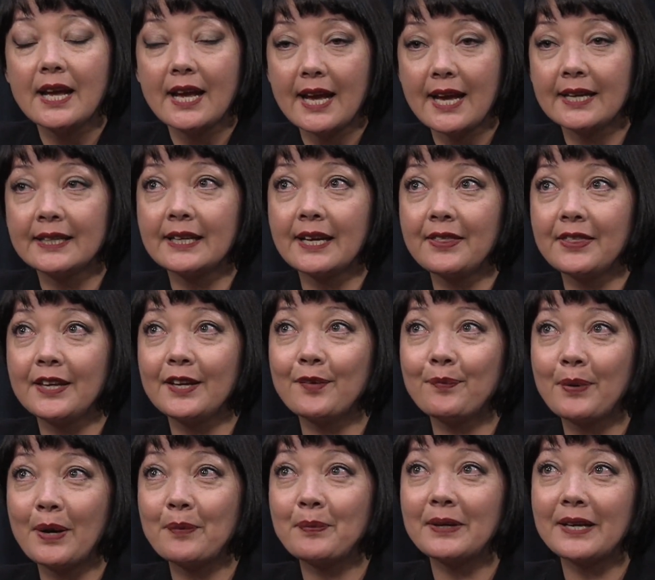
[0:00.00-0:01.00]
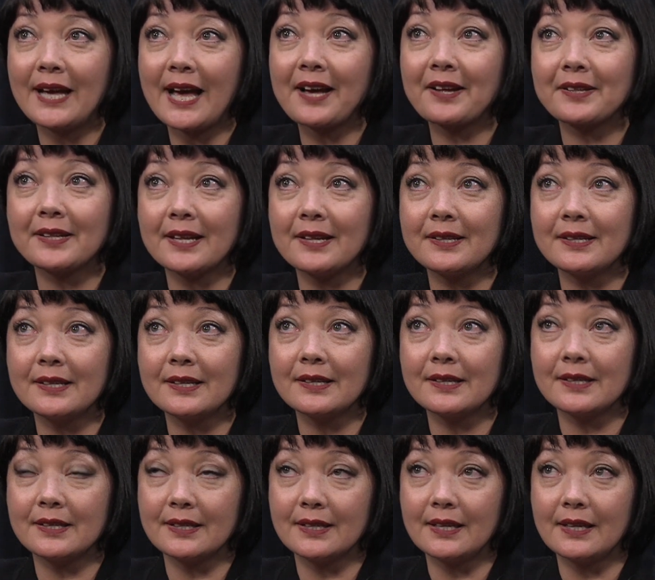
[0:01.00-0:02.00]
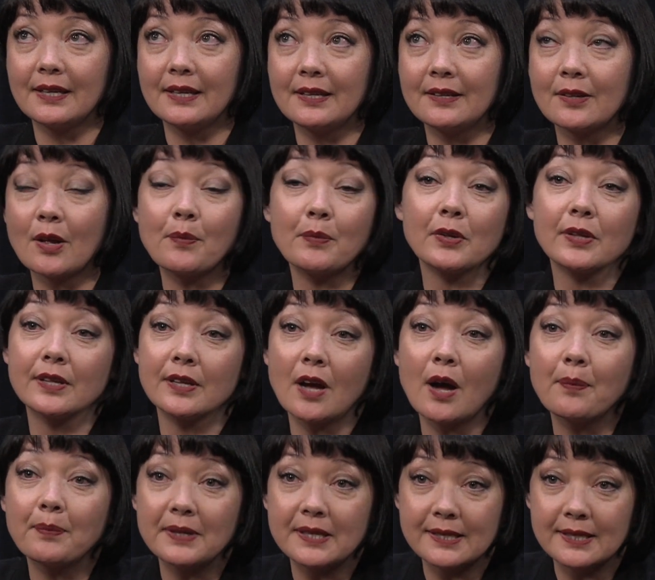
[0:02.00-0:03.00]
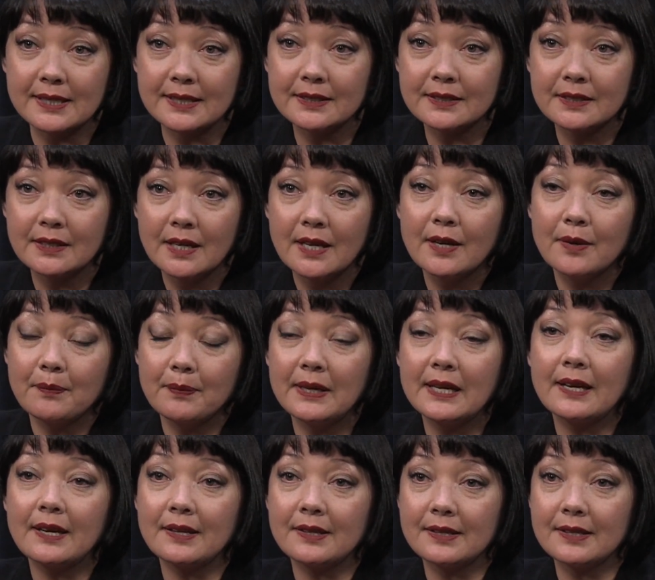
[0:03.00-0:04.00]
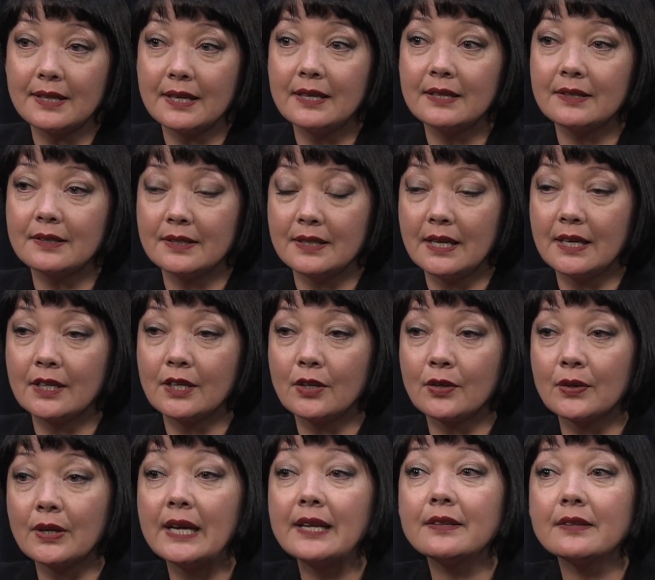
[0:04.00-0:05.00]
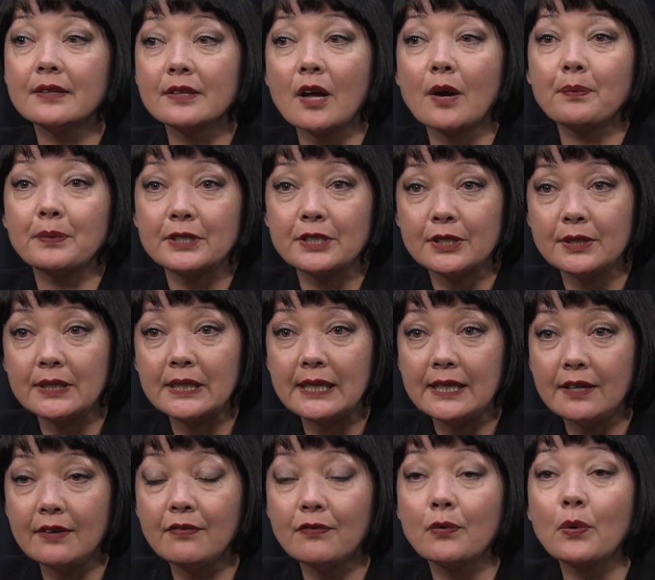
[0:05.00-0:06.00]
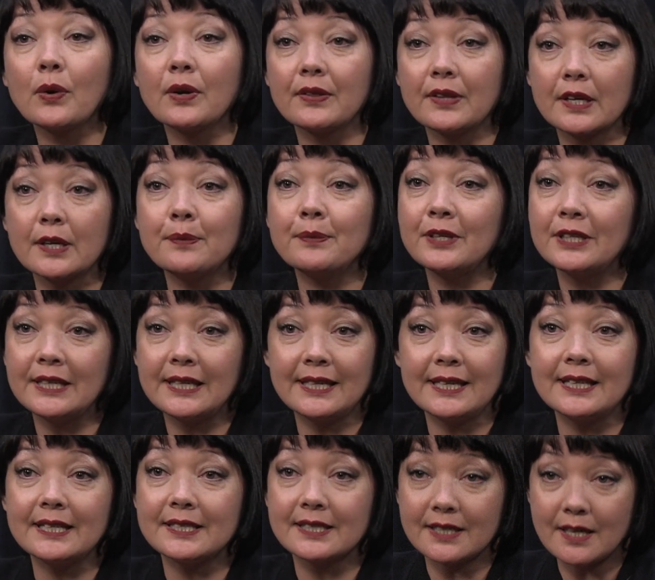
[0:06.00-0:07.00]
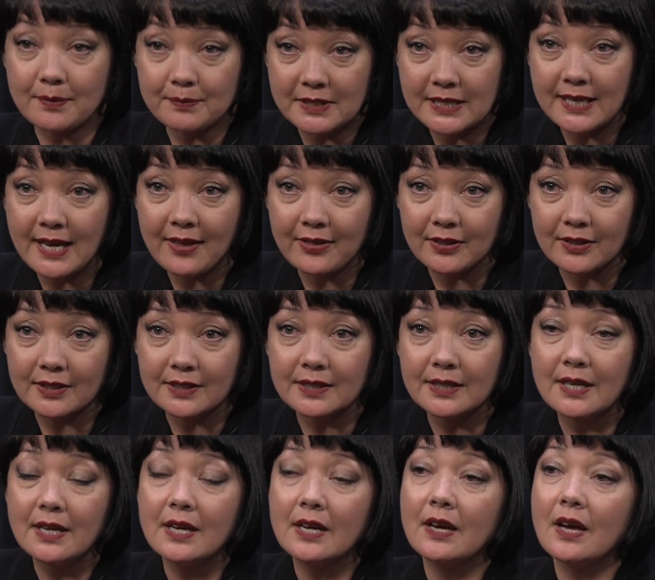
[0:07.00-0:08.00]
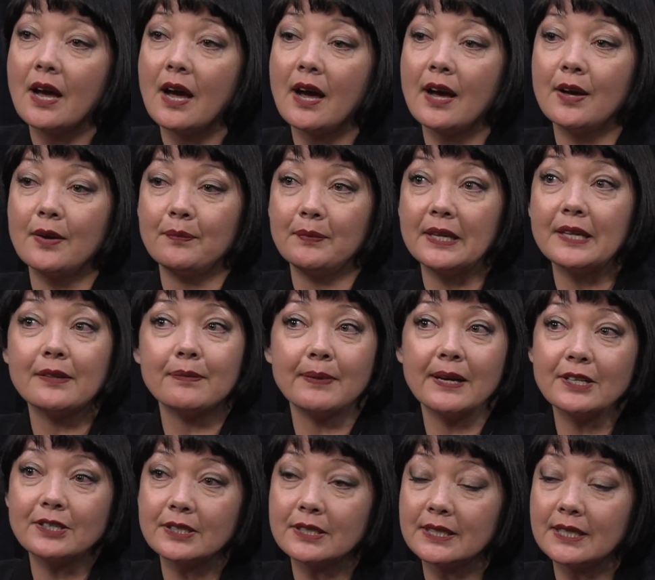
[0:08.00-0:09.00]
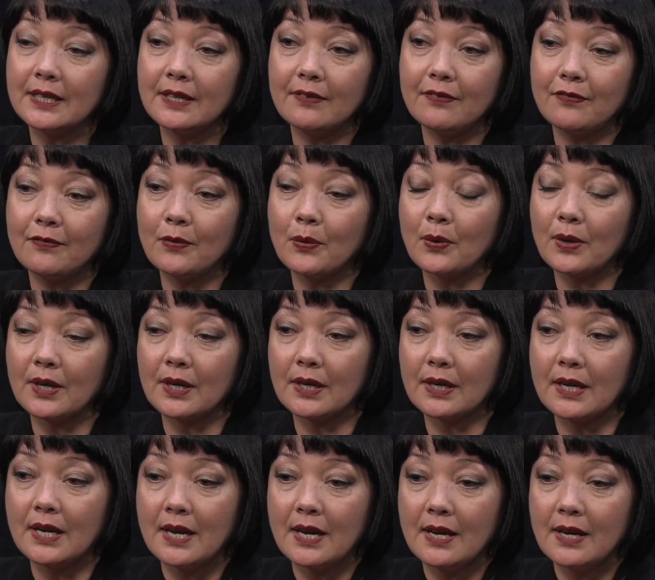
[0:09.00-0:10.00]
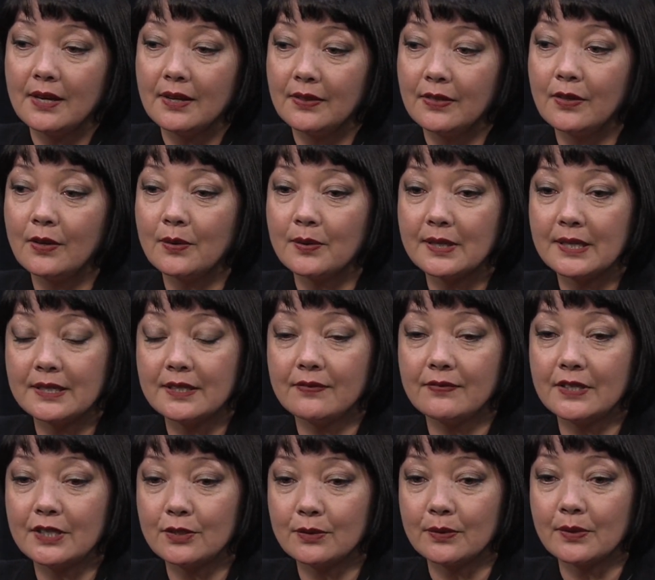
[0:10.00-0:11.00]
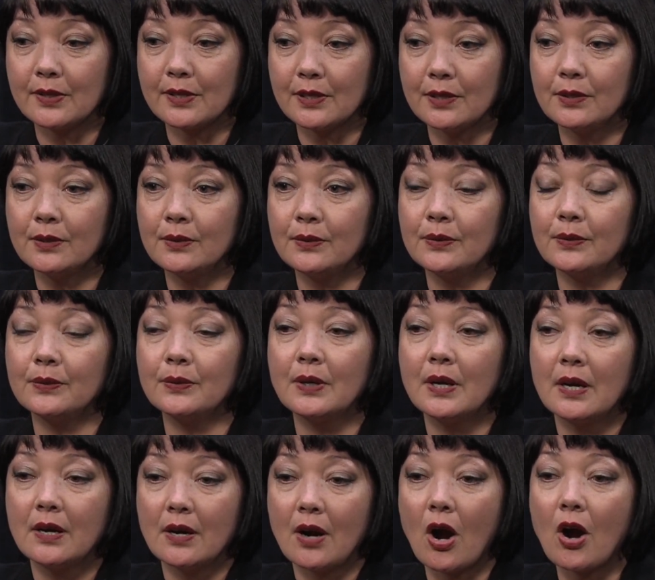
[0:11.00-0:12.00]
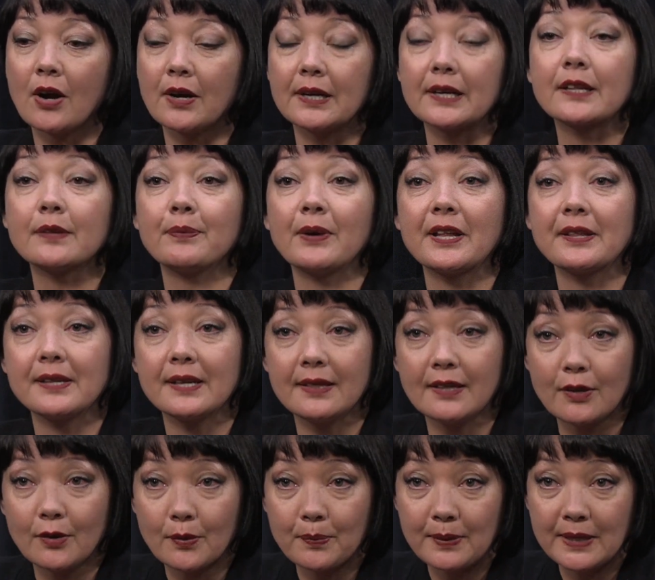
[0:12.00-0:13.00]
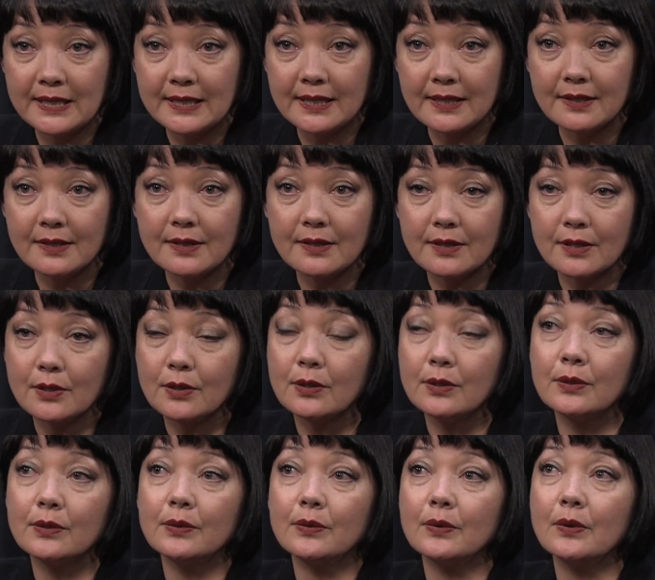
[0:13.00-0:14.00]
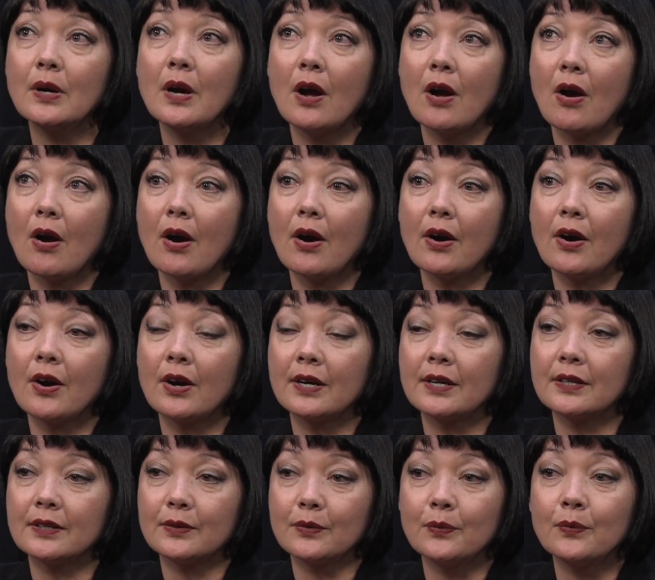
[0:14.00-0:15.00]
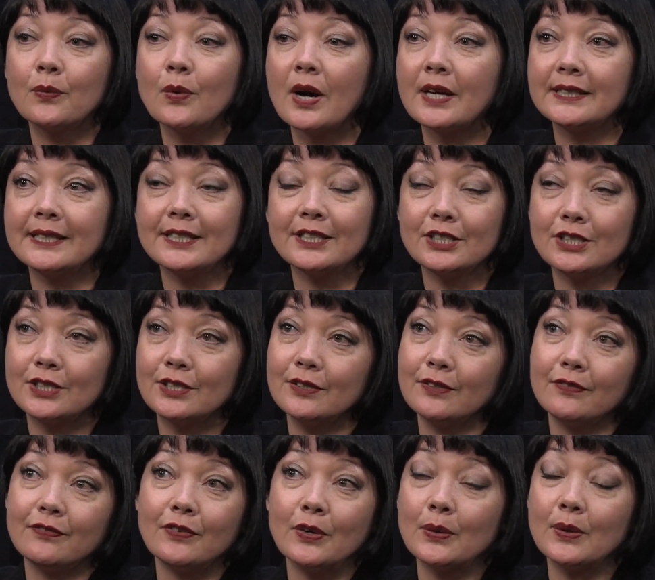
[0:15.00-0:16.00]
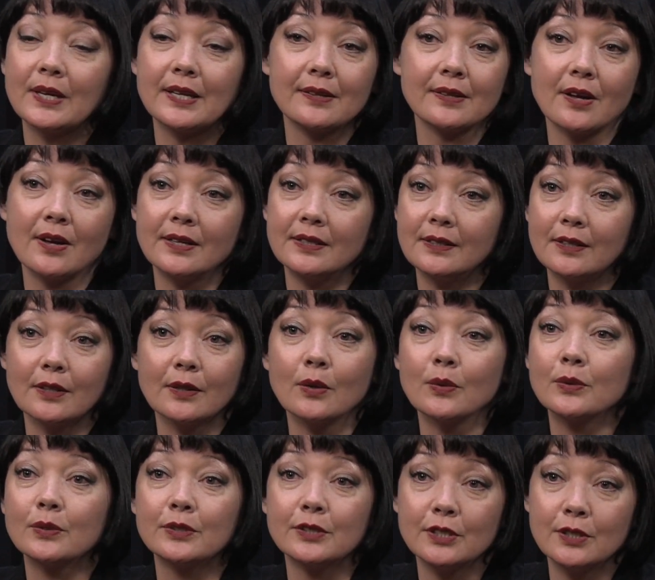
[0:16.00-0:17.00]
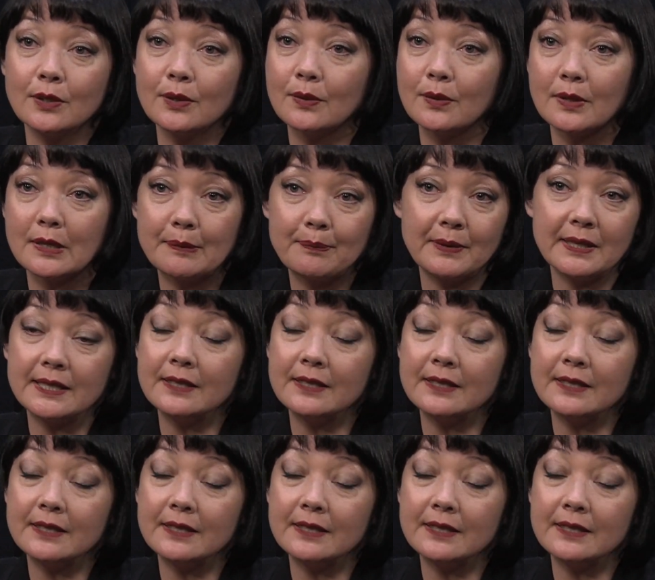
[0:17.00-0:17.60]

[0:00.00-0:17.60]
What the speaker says: And I think public access is almost the opposite, because it creates an opportunity for the community to come together, especially for those individuals who are expressing their opinions, who are wanting to focus on local news, but